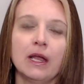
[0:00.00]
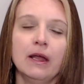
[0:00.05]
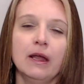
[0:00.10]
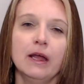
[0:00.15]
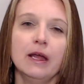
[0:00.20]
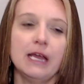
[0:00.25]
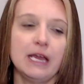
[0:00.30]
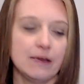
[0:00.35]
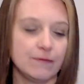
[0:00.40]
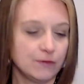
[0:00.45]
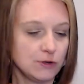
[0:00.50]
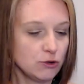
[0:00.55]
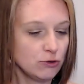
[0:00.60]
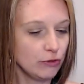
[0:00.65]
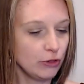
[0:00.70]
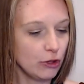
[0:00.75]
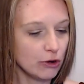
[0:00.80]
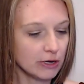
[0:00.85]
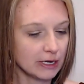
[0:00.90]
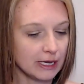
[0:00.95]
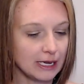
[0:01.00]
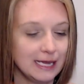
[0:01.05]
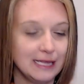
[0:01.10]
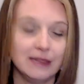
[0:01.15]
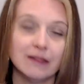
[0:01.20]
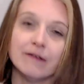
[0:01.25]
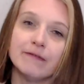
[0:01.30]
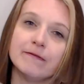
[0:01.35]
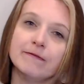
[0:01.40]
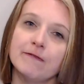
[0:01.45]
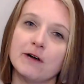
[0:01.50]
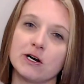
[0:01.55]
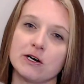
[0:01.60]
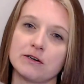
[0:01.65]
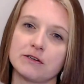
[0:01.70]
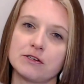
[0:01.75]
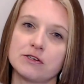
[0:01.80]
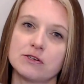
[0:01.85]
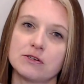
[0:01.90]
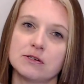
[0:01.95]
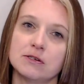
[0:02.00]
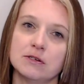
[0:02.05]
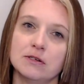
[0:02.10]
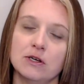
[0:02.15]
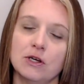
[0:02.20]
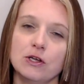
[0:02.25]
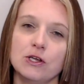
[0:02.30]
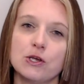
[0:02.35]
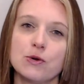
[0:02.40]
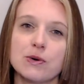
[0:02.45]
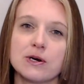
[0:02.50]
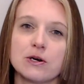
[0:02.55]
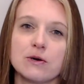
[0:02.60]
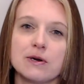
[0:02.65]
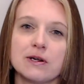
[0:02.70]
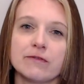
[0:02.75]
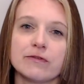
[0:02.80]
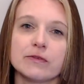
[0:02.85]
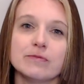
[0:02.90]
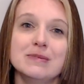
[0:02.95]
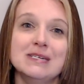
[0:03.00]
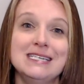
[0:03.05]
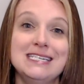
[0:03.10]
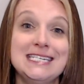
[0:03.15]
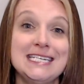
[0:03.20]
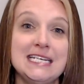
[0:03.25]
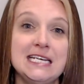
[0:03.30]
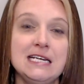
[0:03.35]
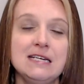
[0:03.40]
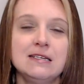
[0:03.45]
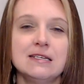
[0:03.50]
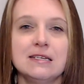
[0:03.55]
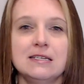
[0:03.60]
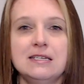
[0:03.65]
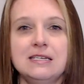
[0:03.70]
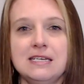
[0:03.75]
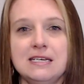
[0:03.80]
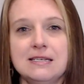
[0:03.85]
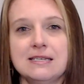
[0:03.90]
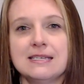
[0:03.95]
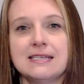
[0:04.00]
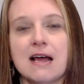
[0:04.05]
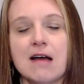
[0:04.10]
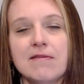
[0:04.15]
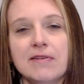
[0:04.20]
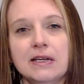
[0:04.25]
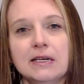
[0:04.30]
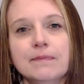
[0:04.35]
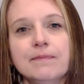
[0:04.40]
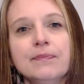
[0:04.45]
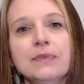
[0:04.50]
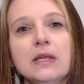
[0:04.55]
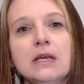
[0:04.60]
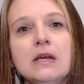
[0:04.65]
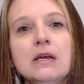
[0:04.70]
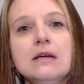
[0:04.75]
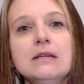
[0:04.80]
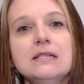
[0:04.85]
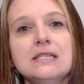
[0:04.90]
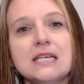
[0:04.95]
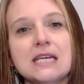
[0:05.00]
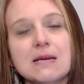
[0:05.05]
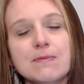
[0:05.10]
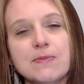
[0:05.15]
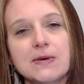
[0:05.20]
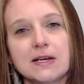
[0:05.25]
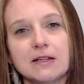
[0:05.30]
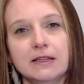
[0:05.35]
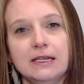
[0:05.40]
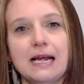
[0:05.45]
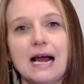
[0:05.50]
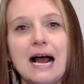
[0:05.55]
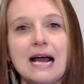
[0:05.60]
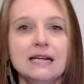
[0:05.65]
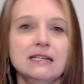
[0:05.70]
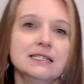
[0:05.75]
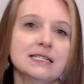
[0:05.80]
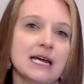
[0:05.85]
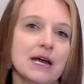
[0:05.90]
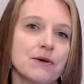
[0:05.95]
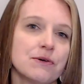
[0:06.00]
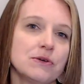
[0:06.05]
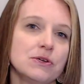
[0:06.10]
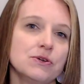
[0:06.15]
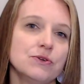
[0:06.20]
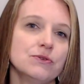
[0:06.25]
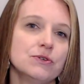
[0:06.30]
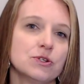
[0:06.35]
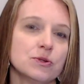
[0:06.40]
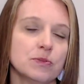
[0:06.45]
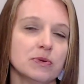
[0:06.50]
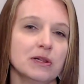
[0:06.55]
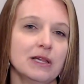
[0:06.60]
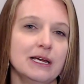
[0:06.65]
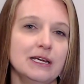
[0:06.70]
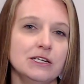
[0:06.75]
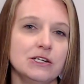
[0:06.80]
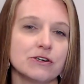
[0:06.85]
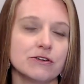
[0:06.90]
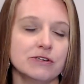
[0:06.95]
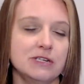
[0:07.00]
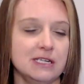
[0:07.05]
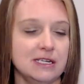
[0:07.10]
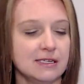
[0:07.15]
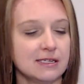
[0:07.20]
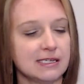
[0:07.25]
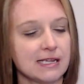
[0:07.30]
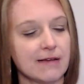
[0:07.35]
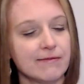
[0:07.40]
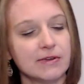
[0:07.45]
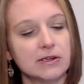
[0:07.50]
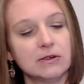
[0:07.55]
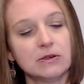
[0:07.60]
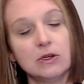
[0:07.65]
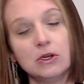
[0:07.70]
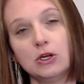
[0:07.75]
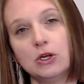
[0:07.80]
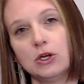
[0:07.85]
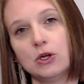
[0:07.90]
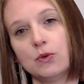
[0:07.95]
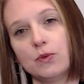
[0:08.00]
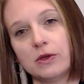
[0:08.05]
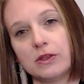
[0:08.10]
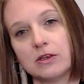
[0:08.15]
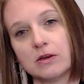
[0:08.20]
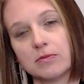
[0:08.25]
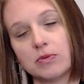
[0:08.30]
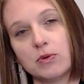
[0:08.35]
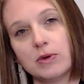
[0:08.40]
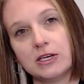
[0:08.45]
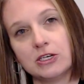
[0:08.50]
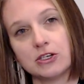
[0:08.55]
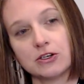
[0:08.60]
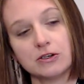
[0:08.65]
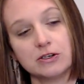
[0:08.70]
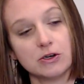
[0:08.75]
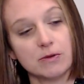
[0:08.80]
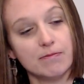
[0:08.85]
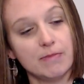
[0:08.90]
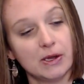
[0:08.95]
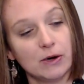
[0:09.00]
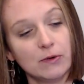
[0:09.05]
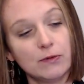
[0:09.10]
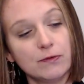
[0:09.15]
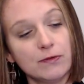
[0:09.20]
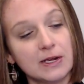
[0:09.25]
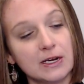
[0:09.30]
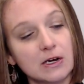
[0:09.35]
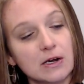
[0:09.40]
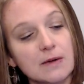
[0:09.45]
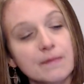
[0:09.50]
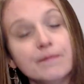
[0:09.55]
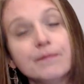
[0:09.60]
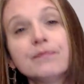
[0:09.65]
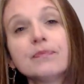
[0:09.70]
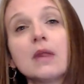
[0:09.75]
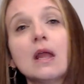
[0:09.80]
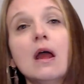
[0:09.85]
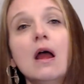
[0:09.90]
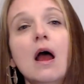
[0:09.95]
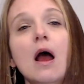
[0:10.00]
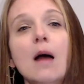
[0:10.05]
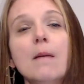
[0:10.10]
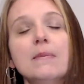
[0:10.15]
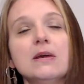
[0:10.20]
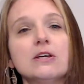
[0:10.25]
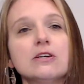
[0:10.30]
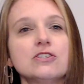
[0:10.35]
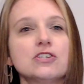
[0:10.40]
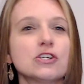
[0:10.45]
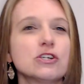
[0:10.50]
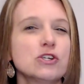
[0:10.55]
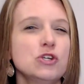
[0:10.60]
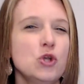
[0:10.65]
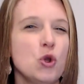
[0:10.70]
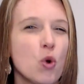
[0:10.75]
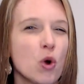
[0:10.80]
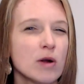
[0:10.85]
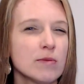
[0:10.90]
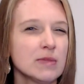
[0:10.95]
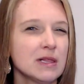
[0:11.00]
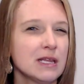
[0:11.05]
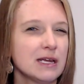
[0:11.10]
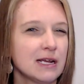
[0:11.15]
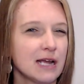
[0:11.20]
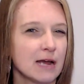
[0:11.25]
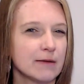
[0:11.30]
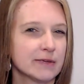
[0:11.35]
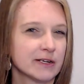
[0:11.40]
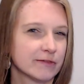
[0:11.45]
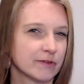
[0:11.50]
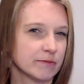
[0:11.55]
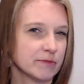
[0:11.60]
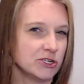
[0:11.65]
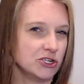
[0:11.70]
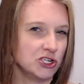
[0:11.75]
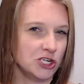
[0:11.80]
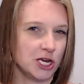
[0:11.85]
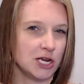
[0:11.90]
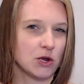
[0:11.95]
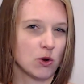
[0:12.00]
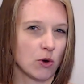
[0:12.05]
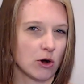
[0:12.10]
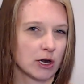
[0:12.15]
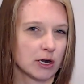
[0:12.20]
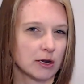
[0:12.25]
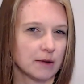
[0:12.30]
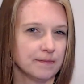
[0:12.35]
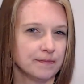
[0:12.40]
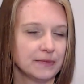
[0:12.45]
If you look in the verse, you are going from D to D7. Typically, I tell you to play your D7 with your pointer and your middle finger because you're normally coming from a G chord.